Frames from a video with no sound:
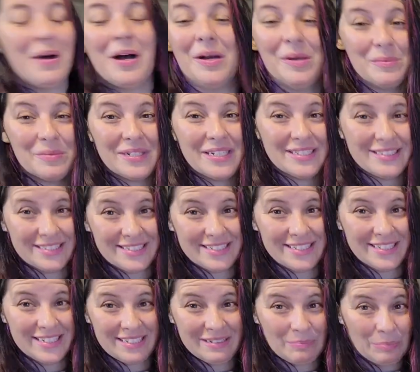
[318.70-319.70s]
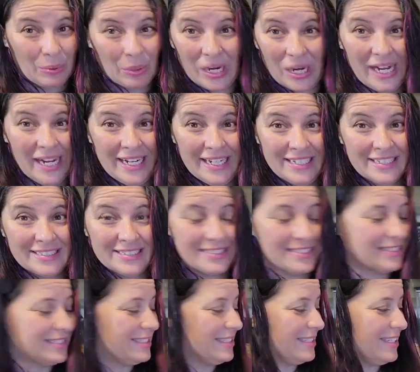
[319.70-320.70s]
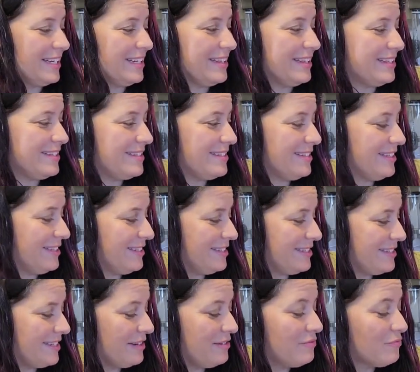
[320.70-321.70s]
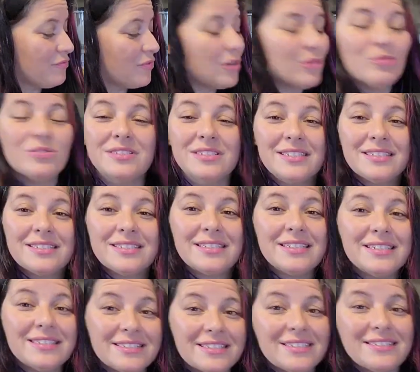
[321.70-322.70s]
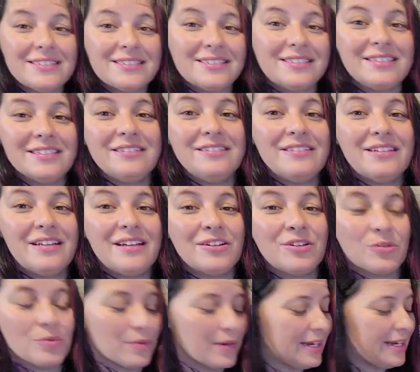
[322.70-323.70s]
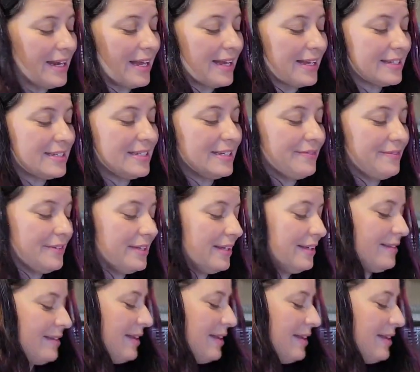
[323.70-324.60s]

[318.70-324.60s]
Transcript: pumpkin seed brains, get the seeds out, roast the seeds. It's still a great activity